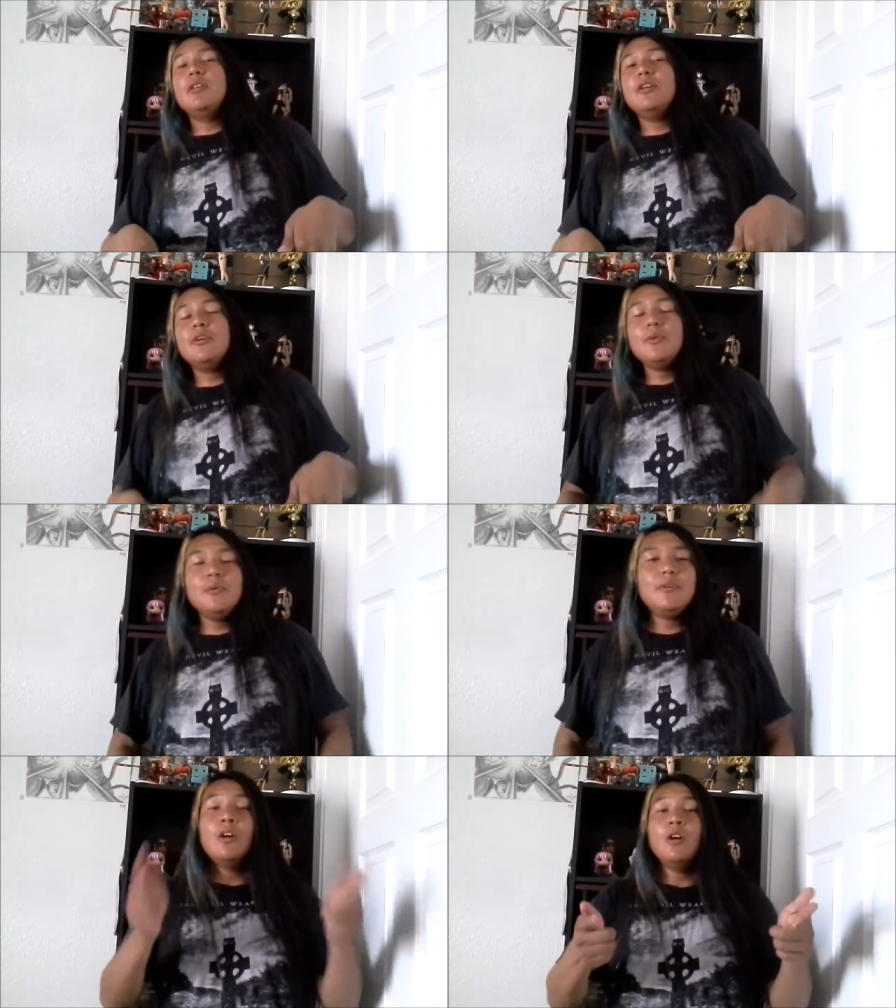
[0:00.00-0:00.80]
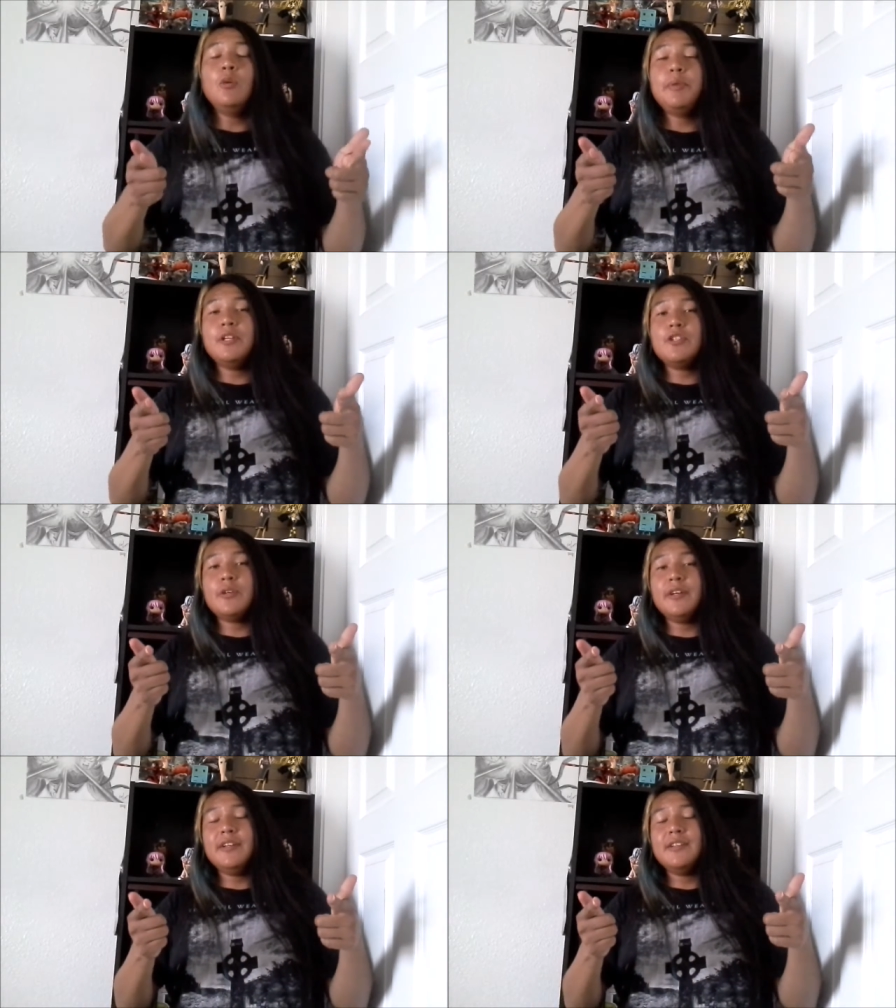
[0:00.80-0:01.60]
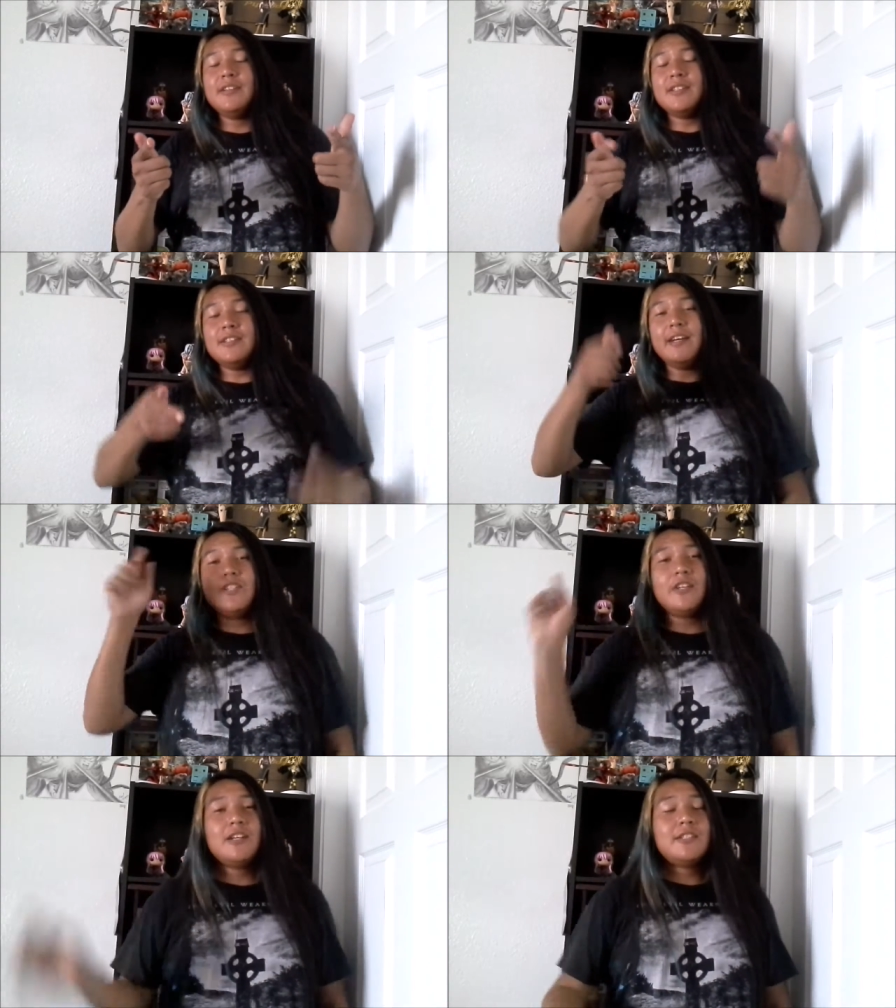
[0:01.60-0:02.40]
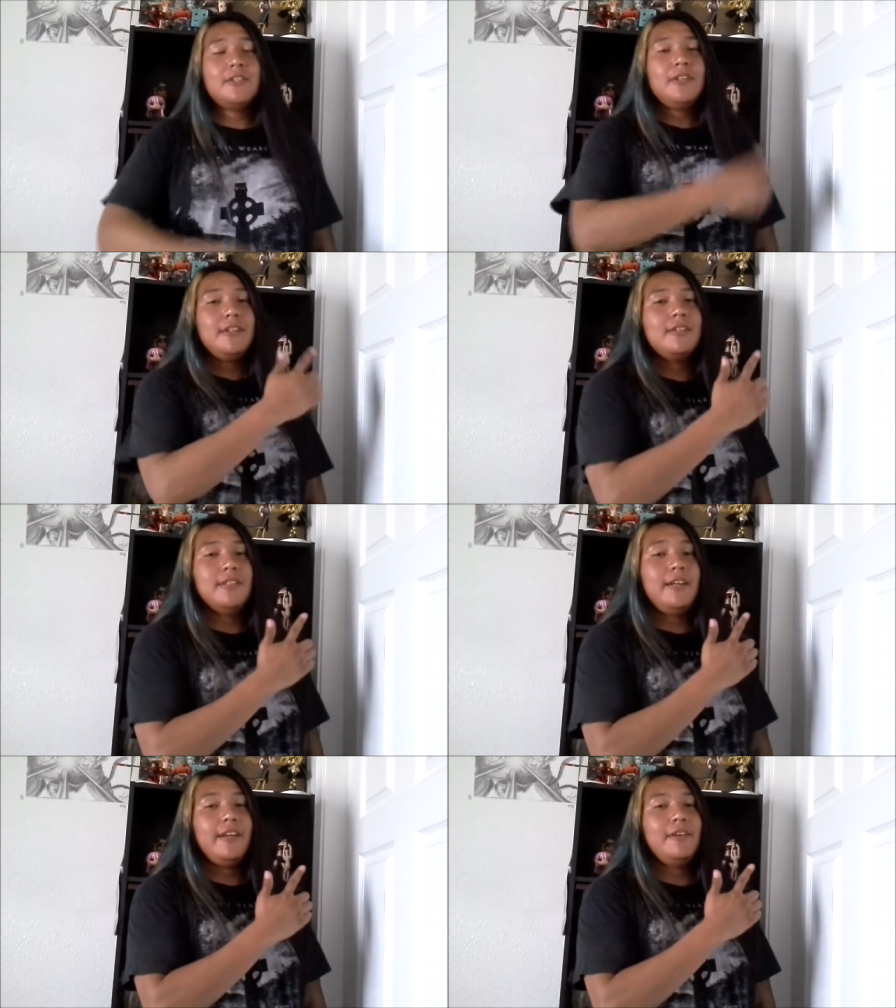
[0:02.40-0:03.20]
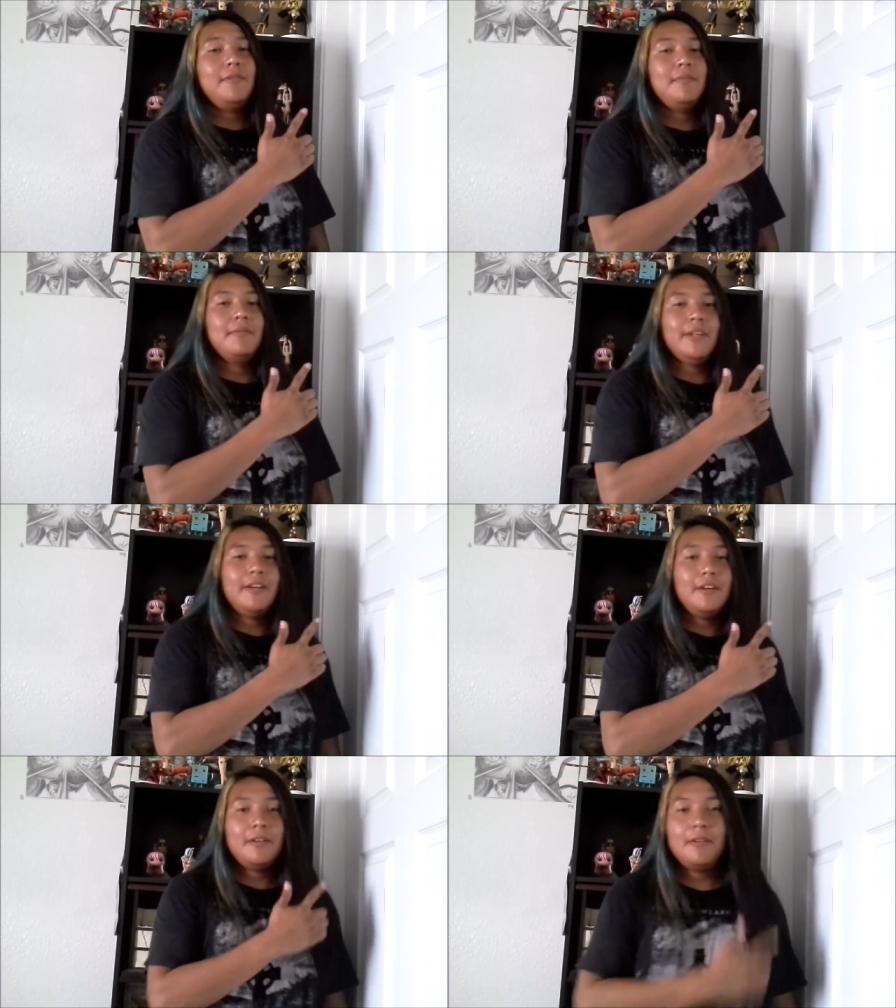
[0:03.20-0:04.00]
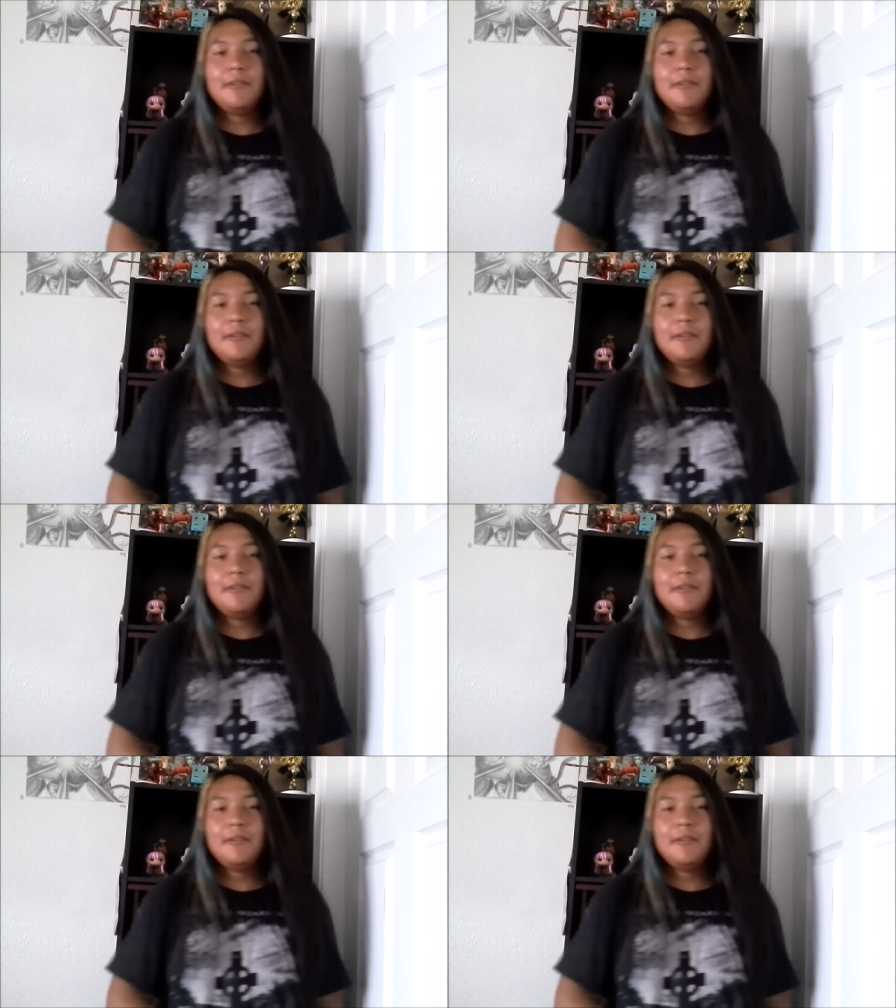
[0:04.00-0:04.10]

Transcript: below. Hope you enjoyed. This is Nigel Asakura, signing out. Later.